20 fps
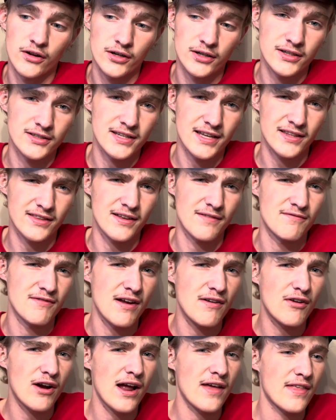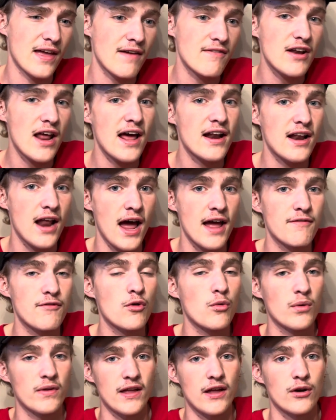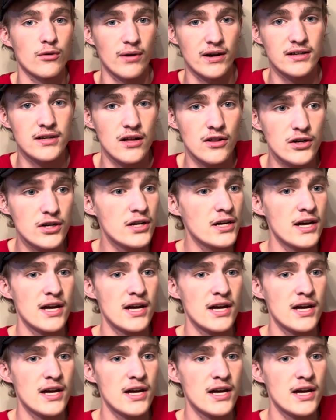Because like they haven't had an iPhone without a red color